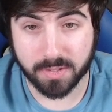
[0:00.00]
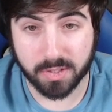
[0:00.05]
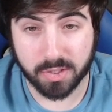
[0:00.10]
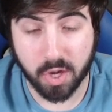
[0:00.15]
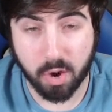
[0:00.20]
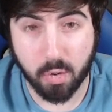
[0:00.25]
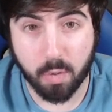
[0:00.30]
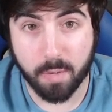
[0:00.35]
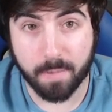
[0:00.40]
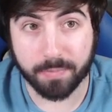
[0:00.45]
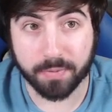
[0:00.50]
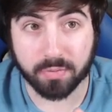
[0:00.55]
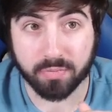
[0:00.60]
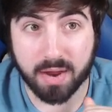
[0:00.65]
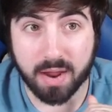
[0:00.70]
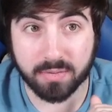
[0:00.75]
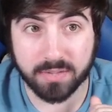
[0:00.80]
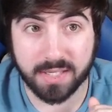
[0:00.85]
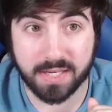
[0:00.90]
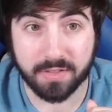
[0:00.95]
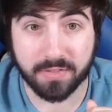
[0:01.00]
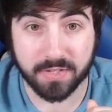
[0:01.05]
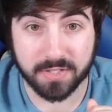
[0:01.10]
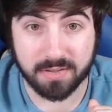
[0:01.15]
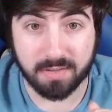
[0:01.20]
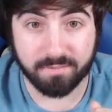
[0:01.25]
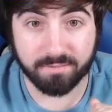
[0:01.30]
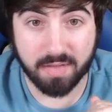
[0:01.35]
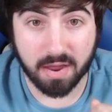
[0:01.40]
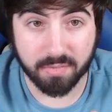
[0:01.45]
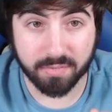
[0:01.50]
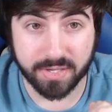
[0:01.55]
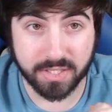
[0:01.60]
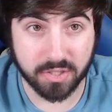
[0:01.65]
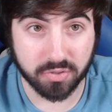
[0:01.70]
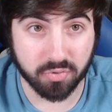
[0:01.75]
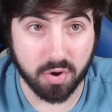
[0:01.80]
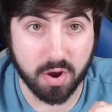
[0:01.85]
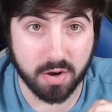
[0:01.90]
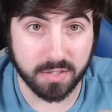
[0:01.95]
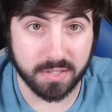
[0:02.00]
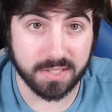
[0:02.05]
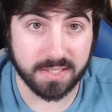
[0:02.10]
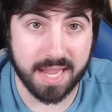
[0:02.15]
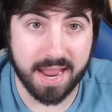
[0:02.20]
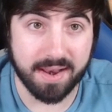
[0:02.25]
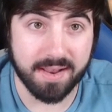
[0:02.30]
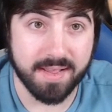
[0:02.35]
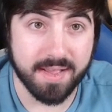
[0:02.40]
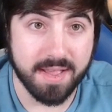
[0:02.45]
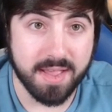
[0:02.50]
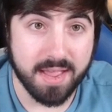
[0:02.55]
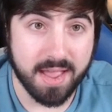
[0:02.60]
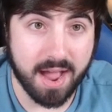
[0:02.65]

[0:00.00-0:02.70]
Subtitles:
So Crown Zenith is a very strong set.